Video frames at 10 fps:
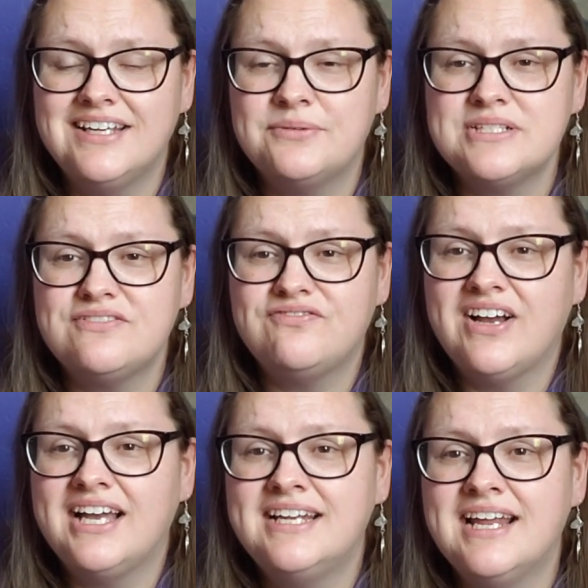It was
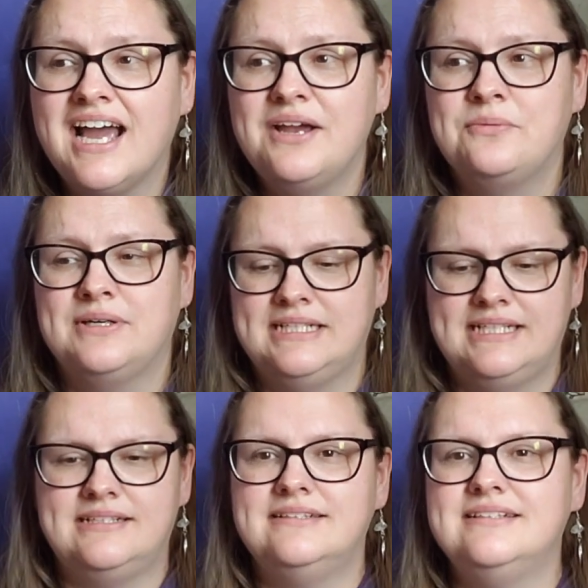fun. I
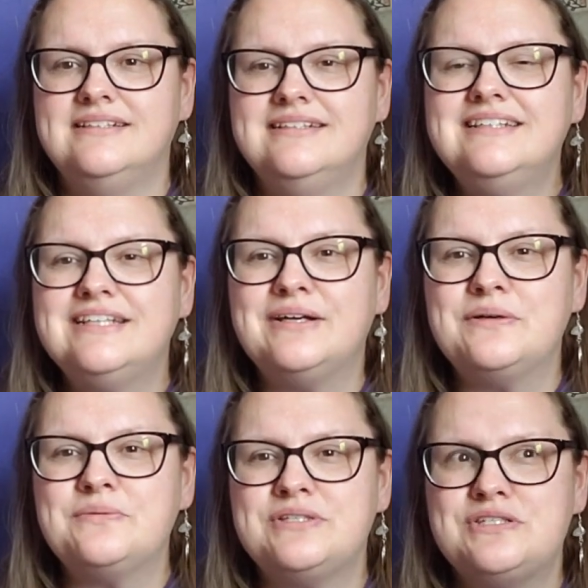wanted, you
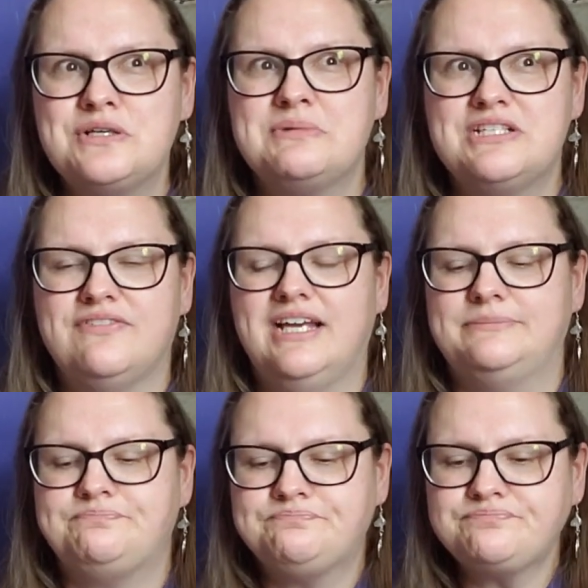know, it was so much
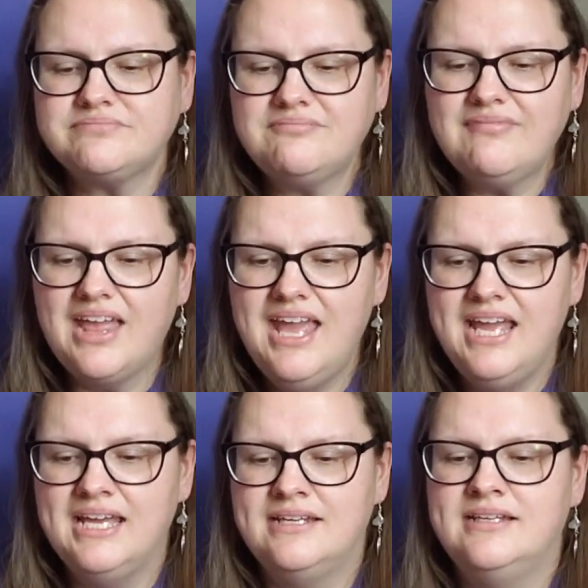fun.
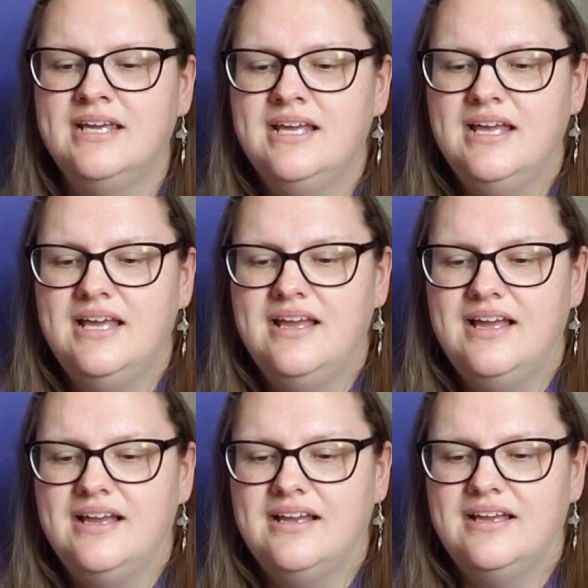And
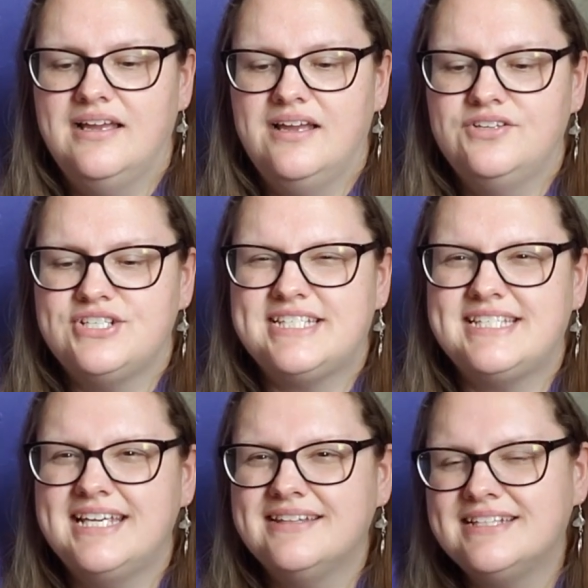just
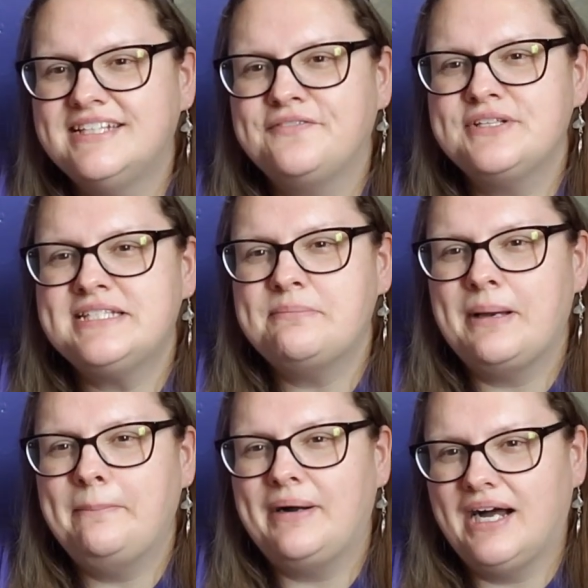seeing the difference in
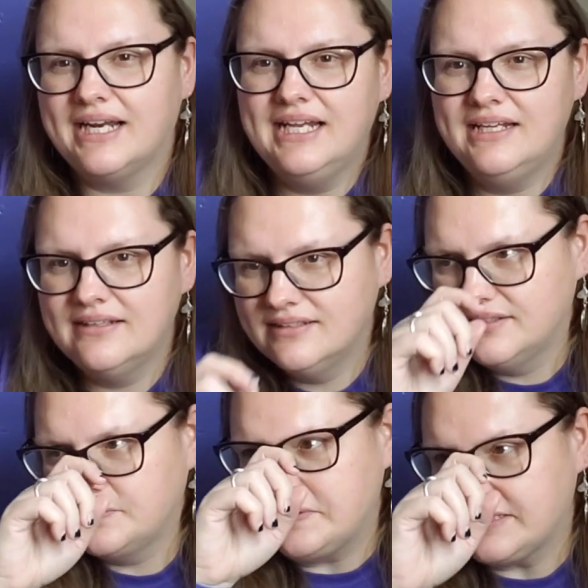my body
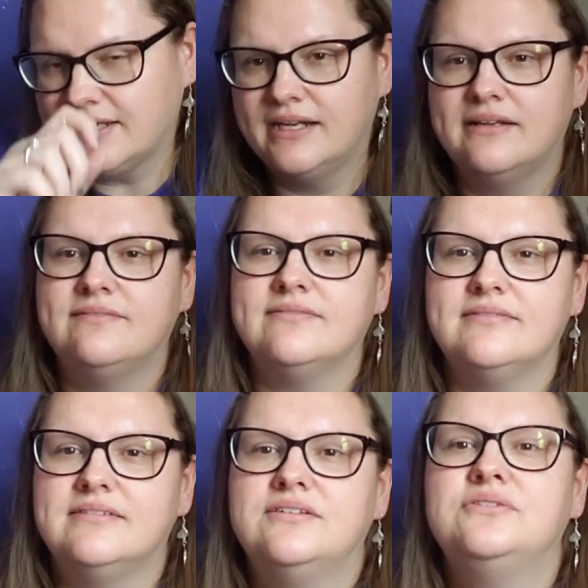was kind of
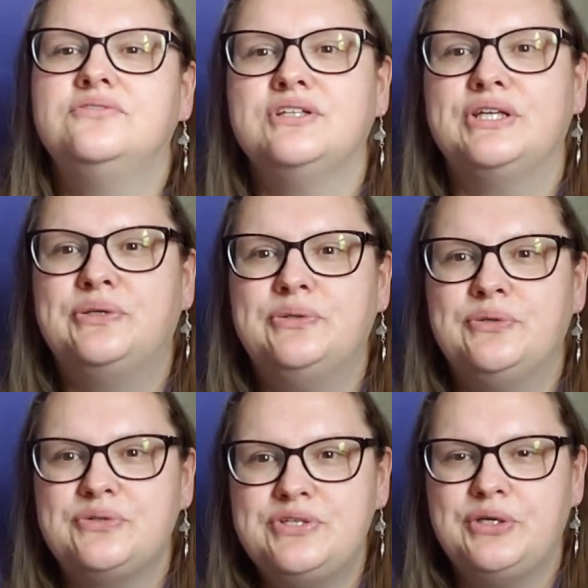really
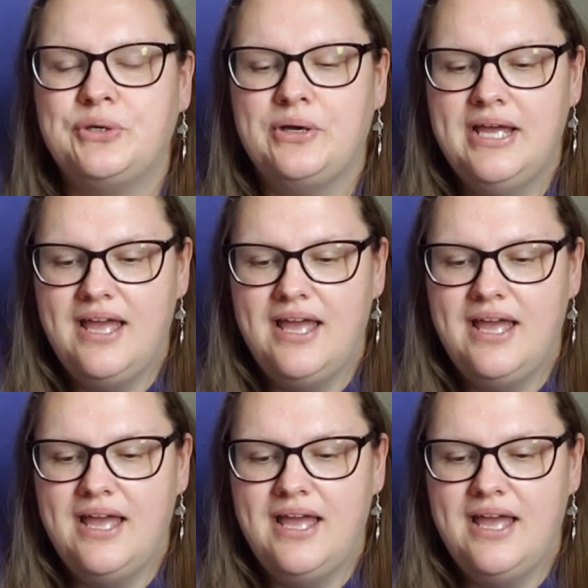cool too.